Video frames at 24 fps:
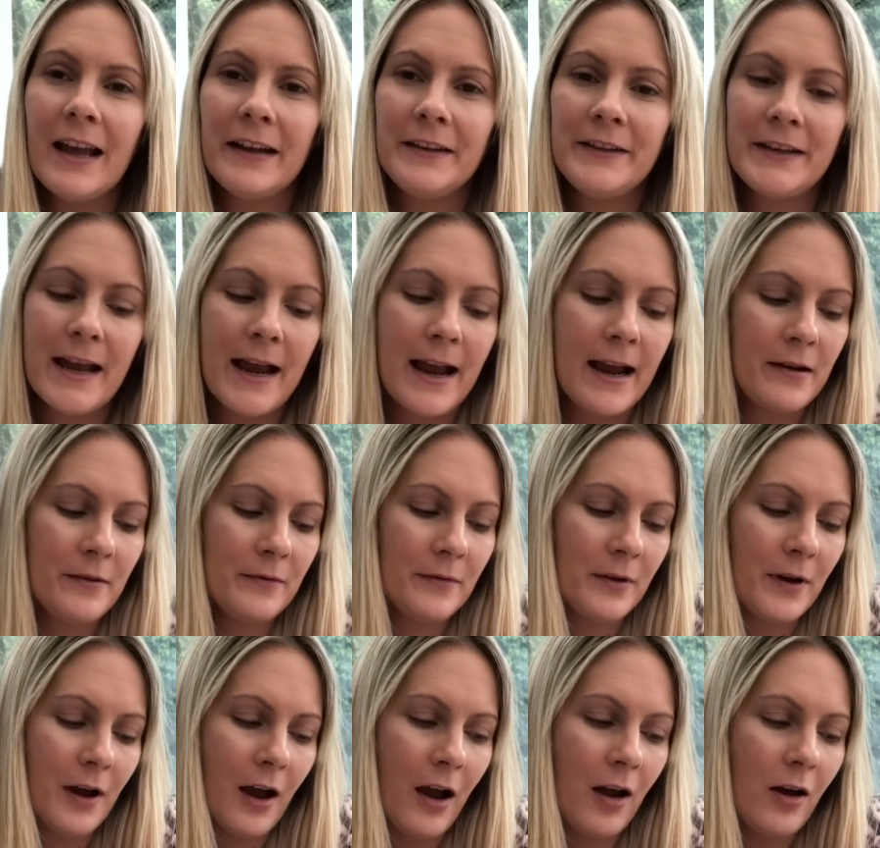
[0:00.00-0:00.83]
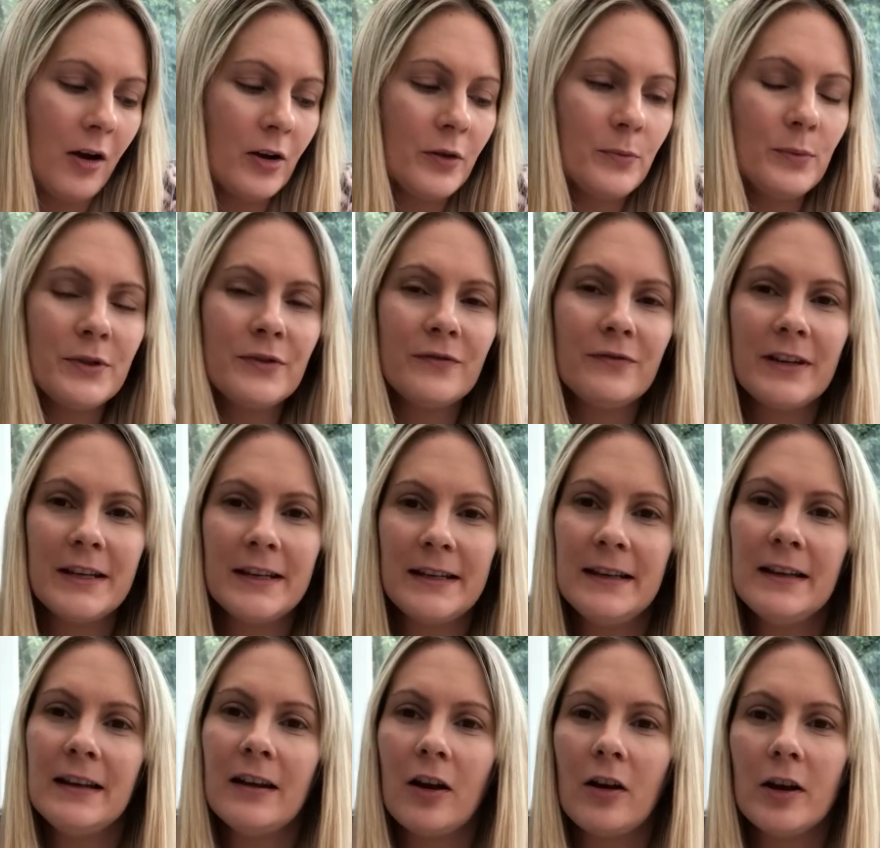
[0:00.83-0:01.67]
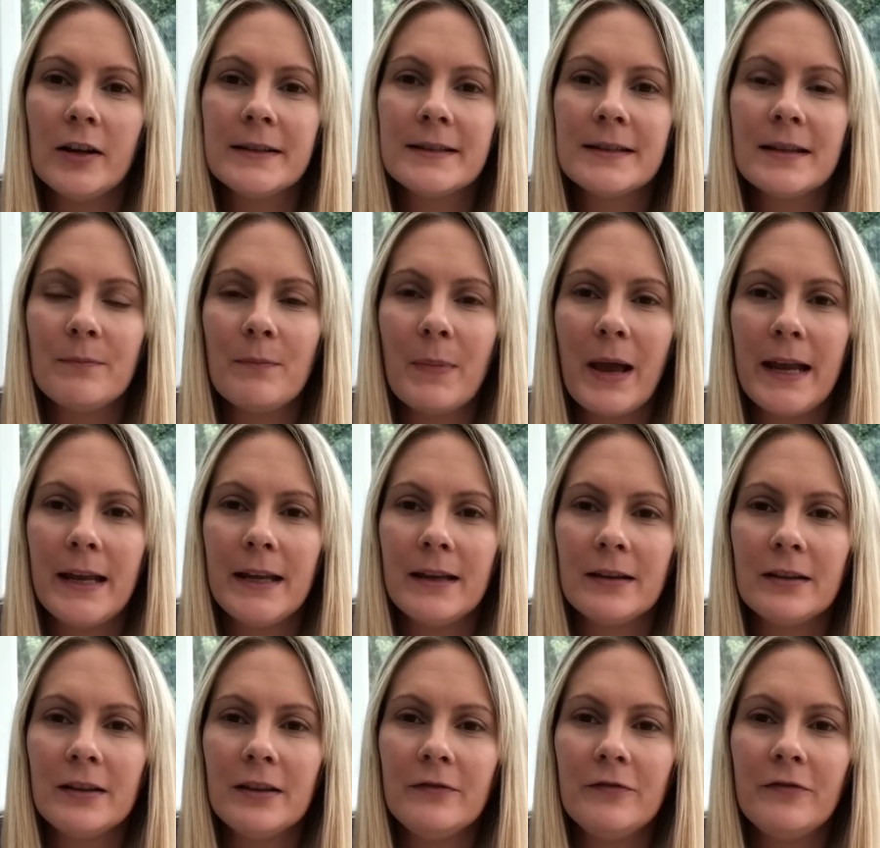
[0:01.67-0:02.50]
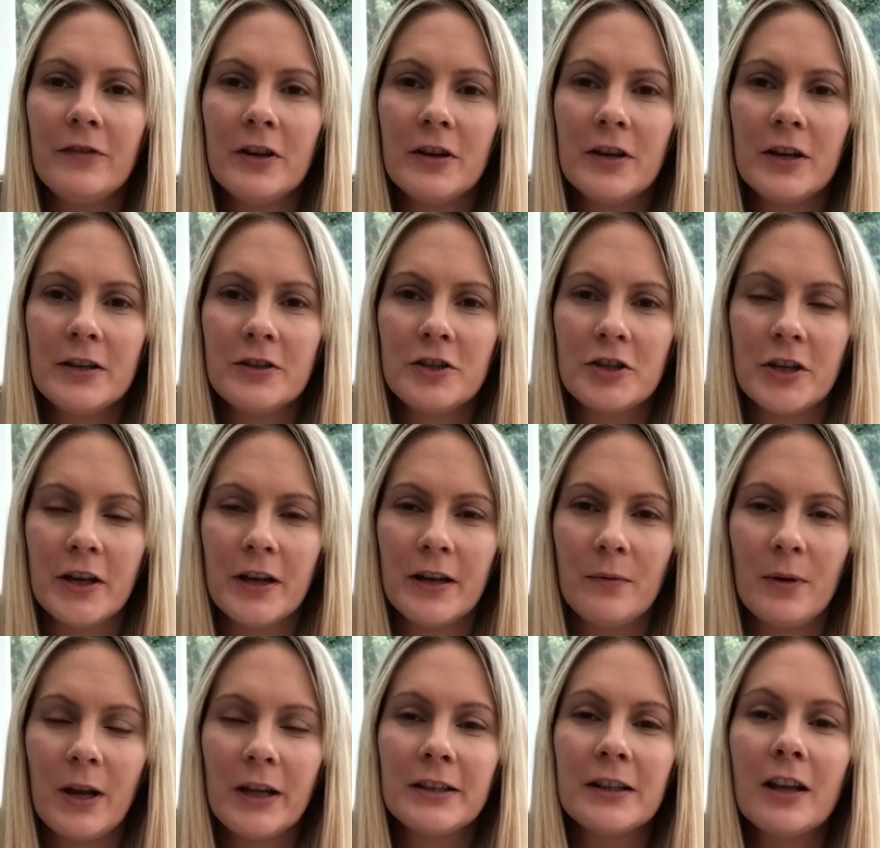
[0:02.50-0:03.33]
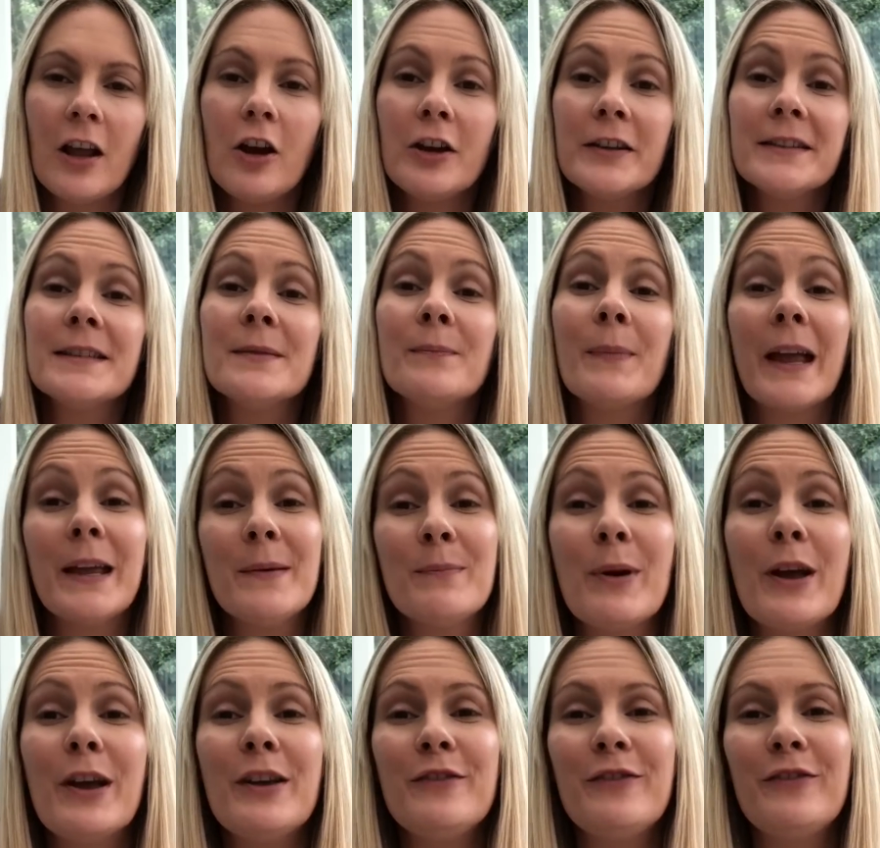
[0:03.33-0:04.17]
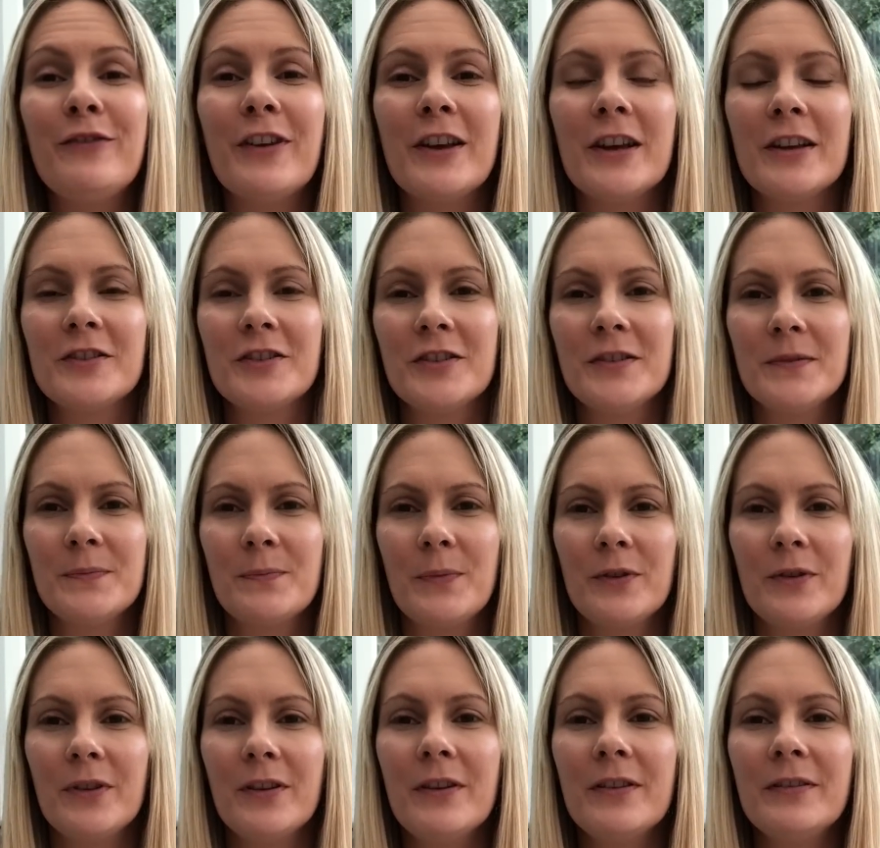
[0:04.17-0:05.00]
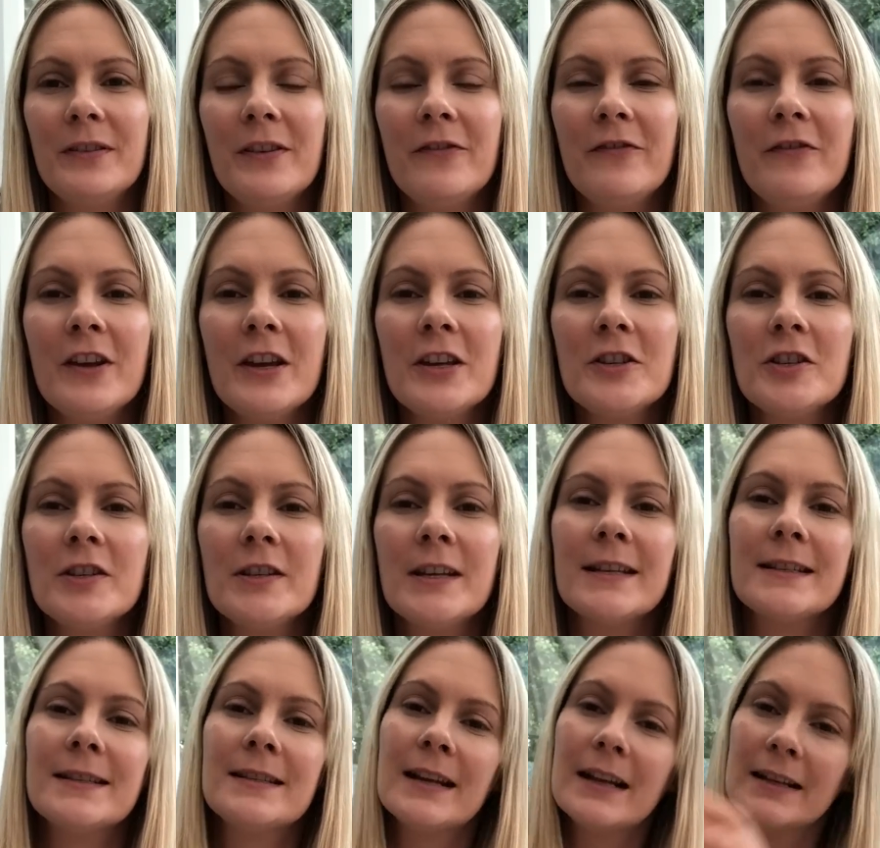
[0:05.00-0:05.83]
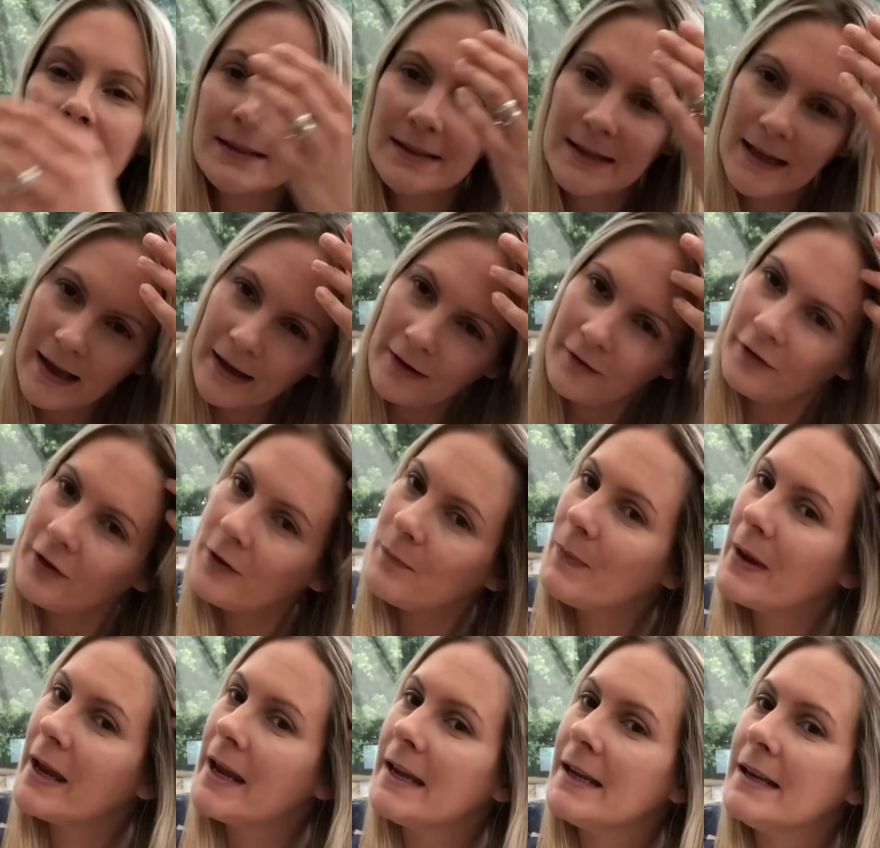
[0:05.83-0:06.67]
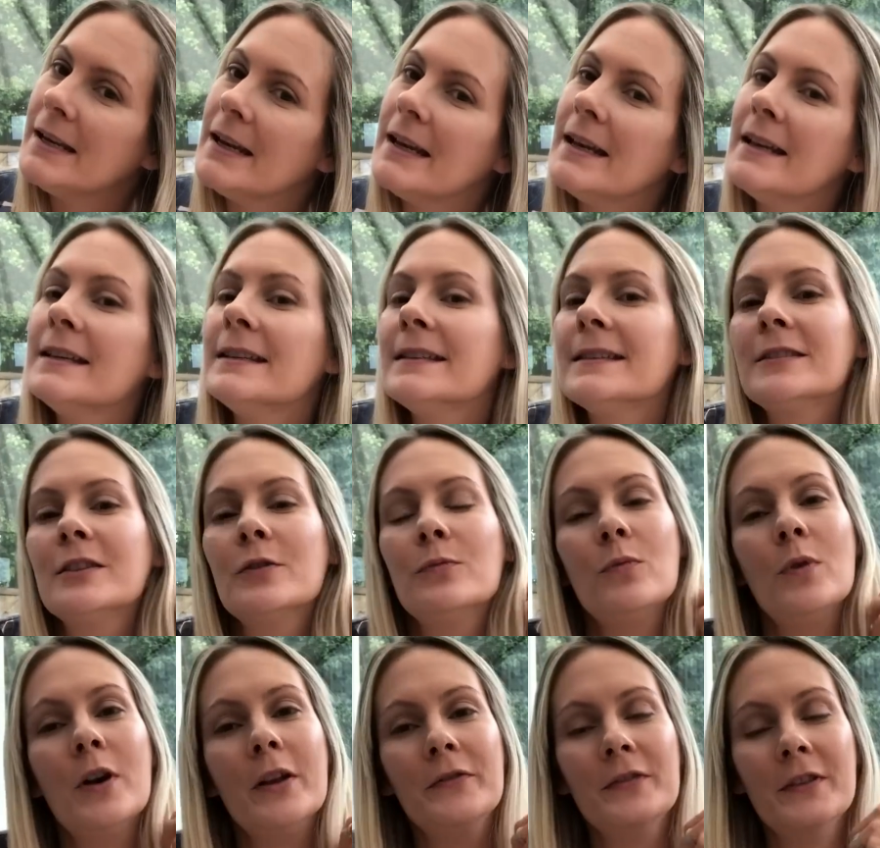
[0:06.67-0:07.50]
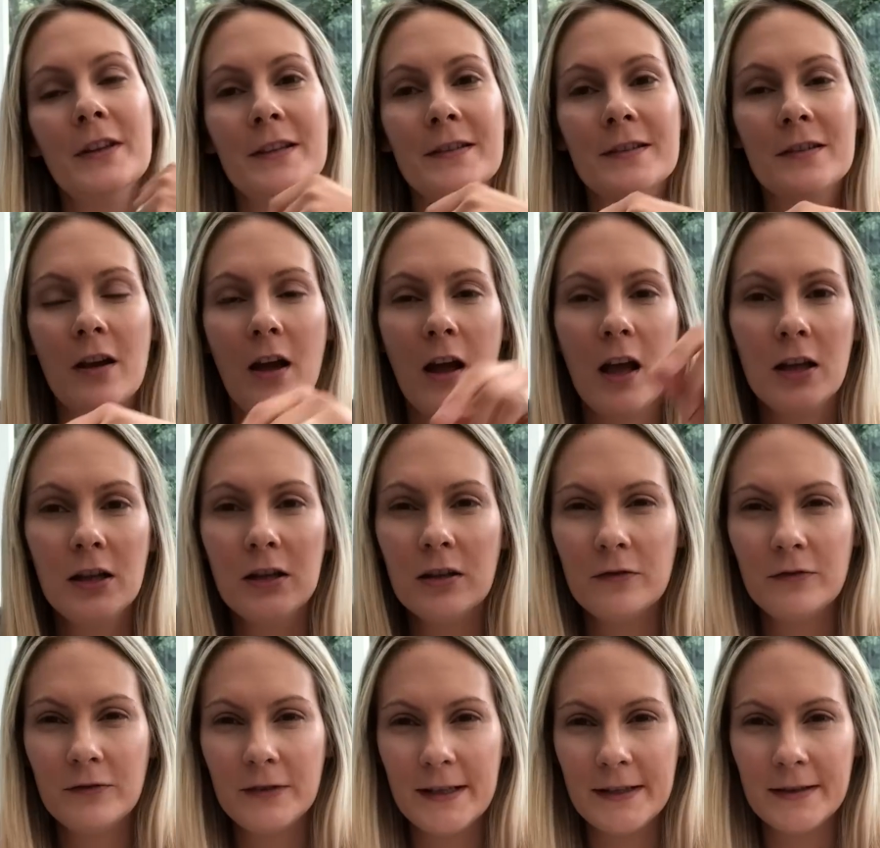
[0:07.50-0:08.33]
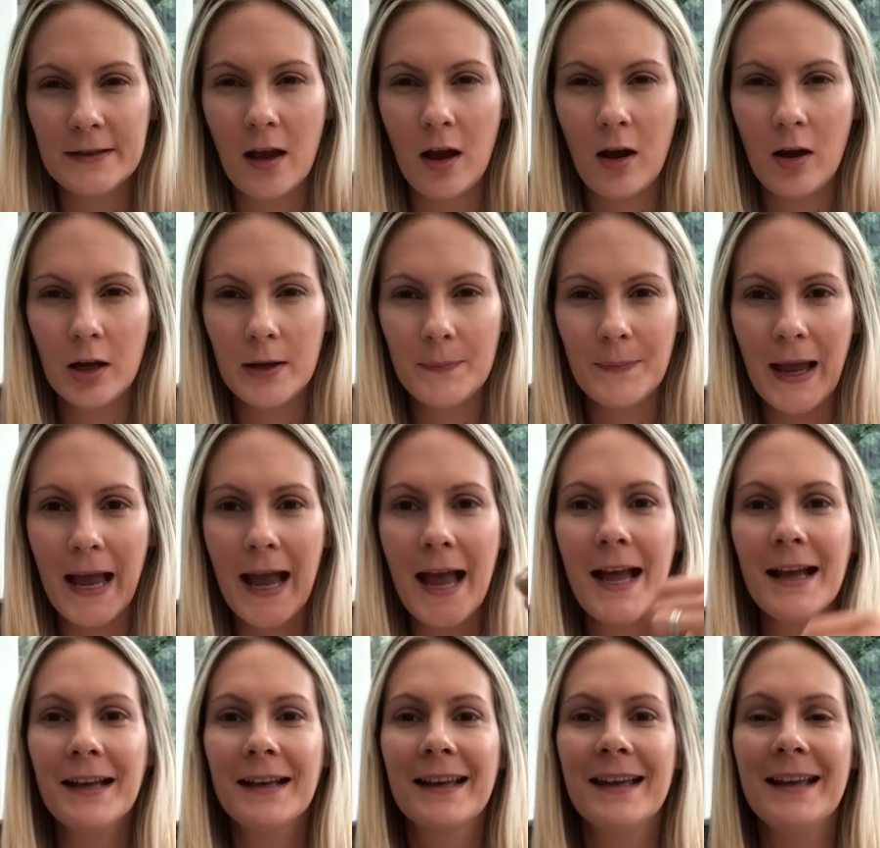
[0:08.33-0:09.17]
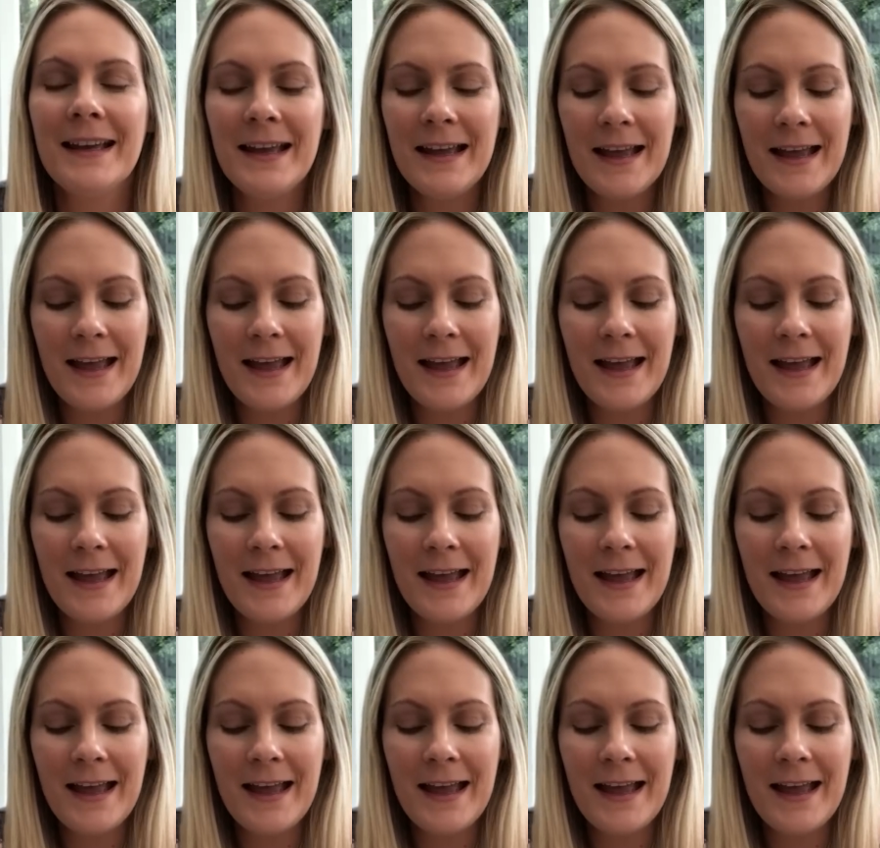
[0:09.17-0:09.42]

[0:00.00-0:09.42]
Now, I would really like to make the version, I'd like to make both versions, but the version that stands out for me is the one that's got a lovely tie back.